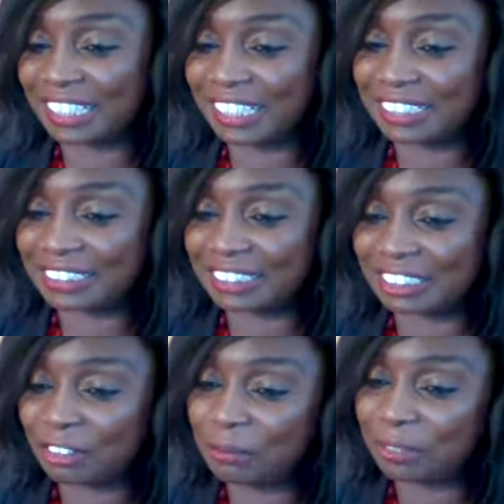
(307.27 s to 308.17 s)
Thank you
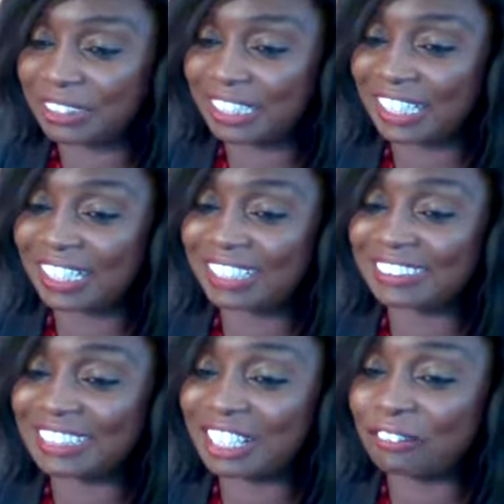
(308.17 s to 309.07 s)
so much. And I
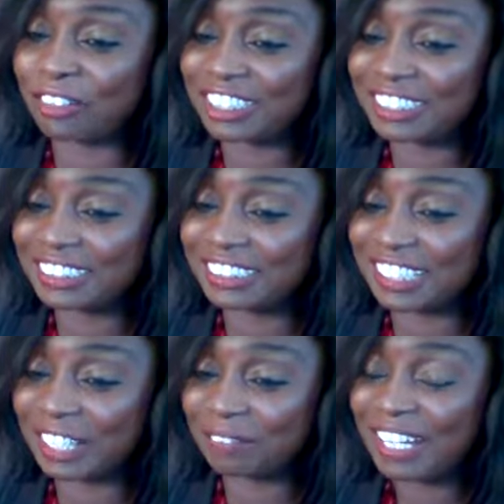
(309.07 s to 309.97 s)
can see a Russian
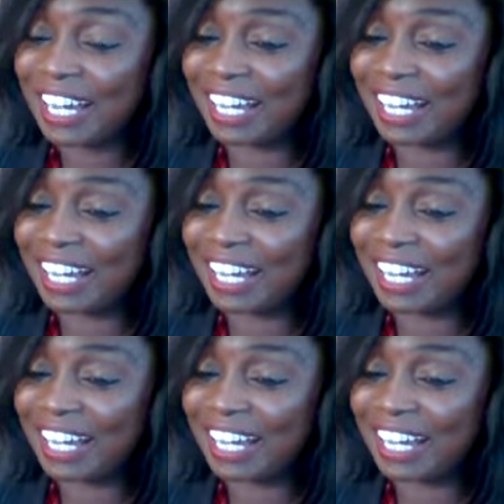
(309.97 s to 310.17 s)
name.